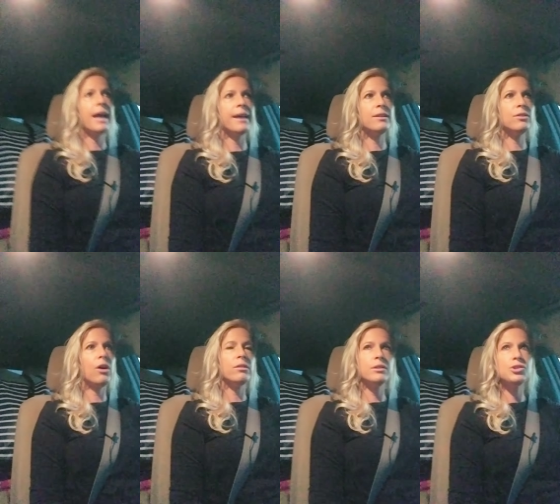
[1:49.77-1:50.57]

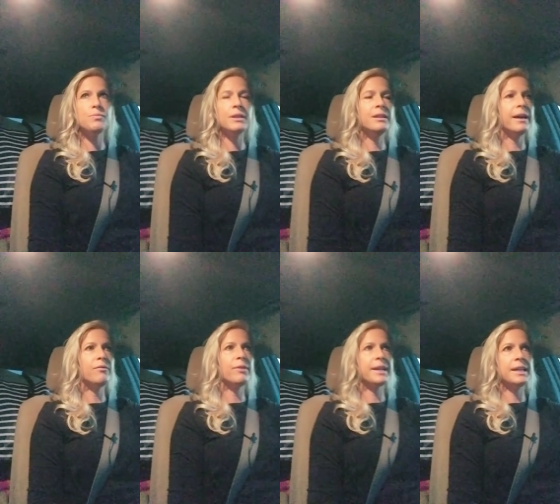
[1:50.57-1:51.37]
acknowledgement
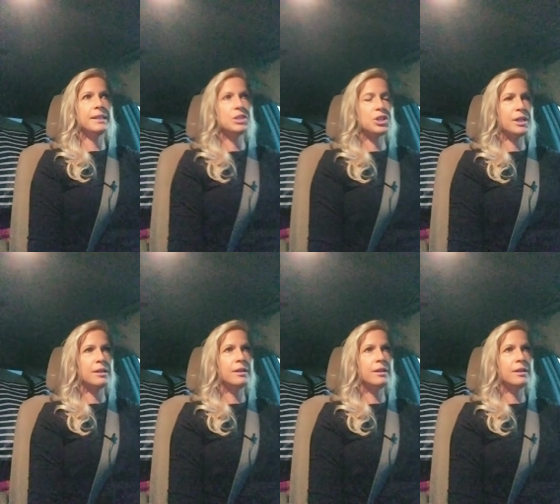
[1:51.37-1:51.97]
and recognition